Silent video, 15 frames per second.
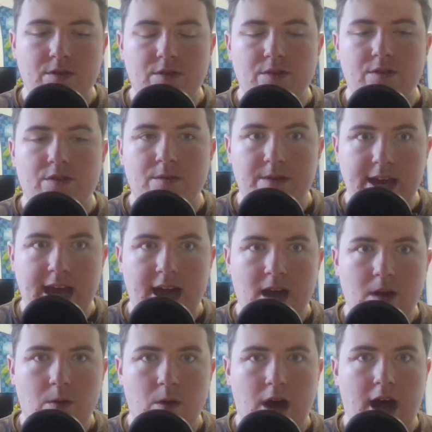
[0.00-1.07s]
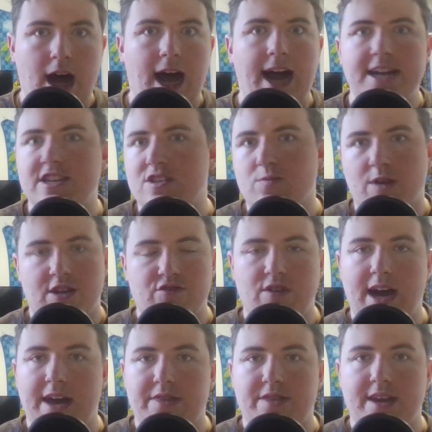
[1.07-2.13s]
So now, I just want to
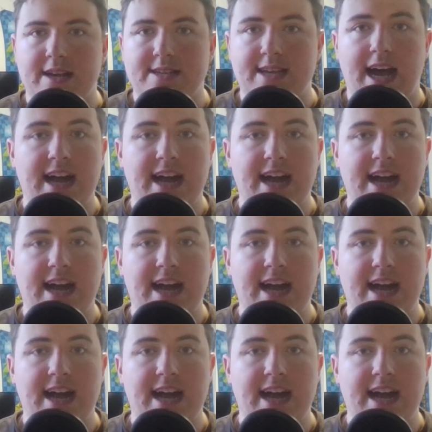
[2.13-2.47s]
try things.